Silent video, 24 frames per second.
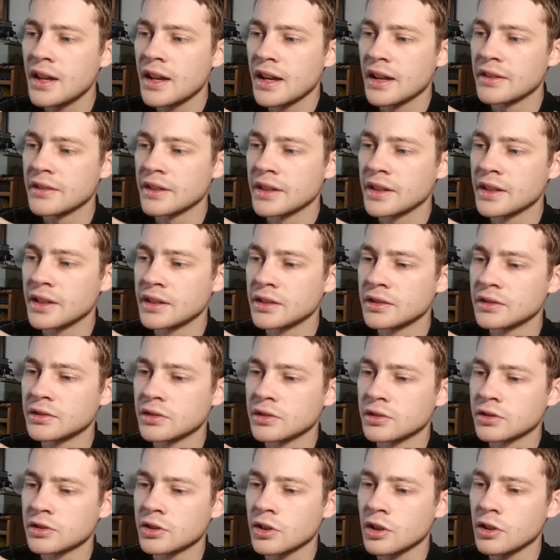And then
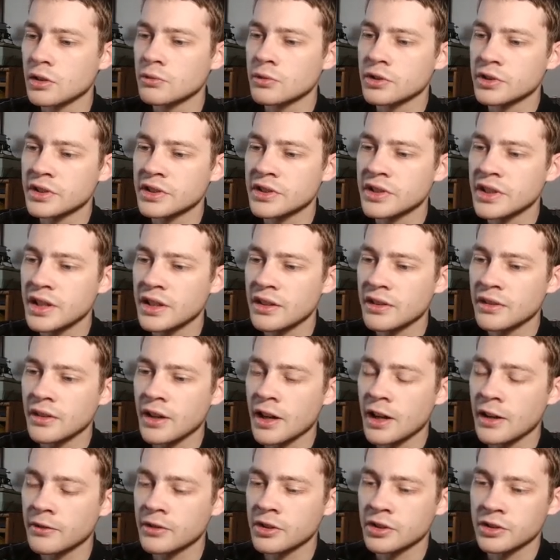Star Wars Sith,
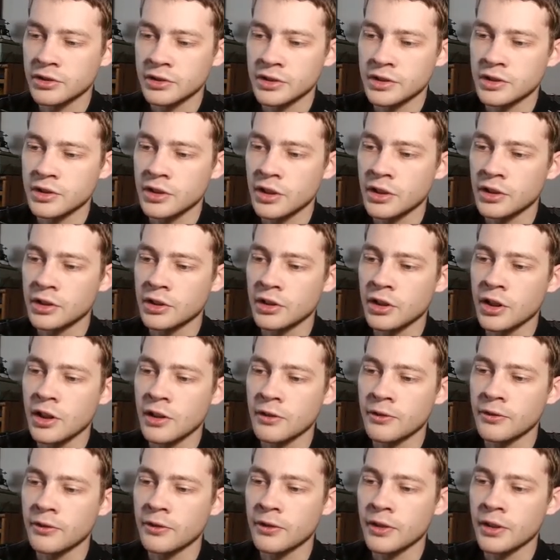obviously starting
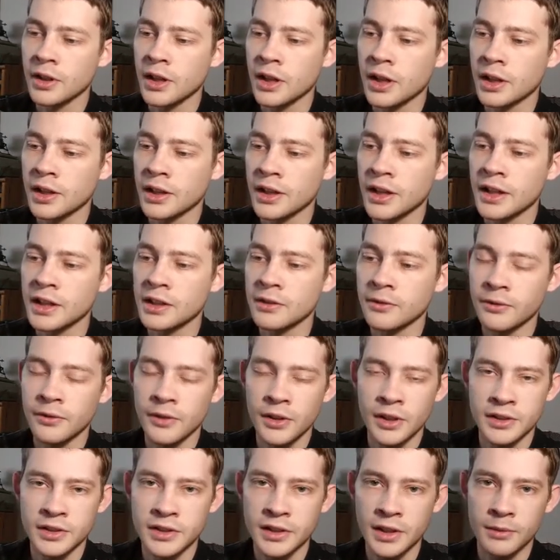off kind of
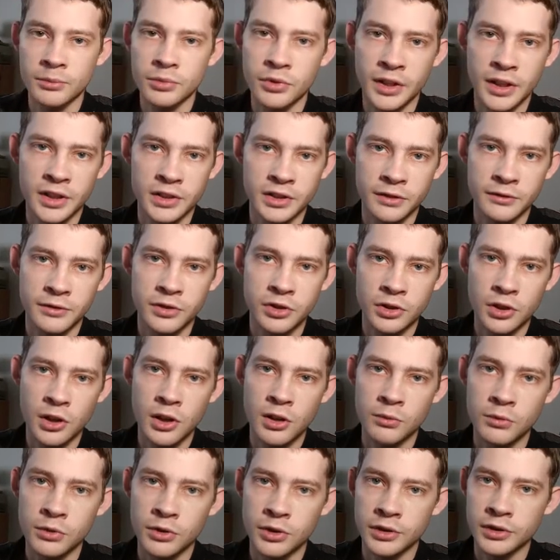a sub-branch of
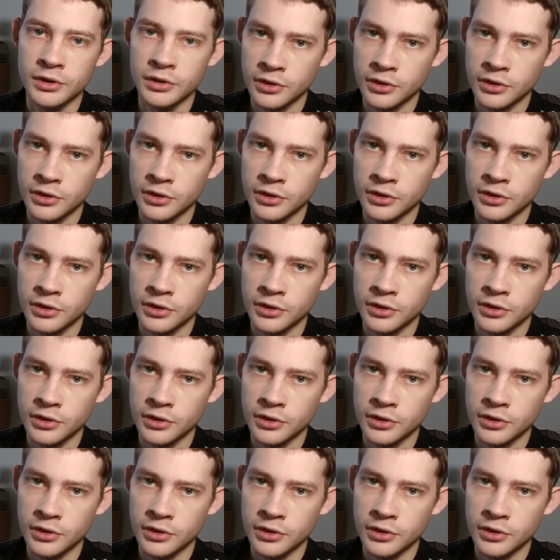Star Wars.